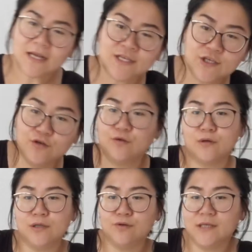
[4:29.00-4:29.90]
So
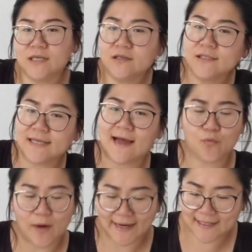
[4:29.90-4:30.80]
noodles are
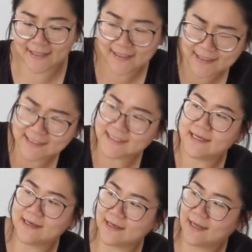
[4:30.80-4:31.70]
widely
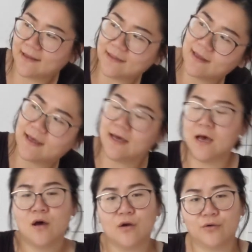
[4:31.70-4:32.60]
eaten in the
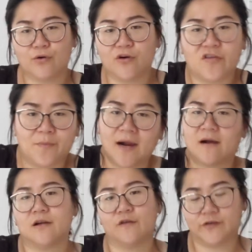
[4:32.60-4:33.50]
north
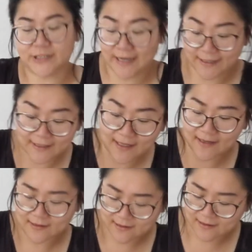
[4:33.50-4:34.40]
part of
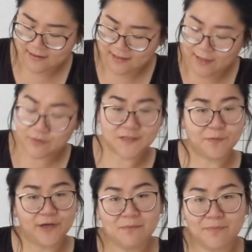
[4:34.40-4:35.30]
China. I was
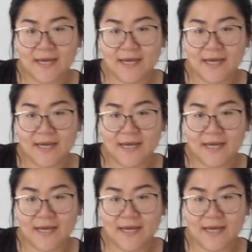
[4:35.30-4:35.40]
born in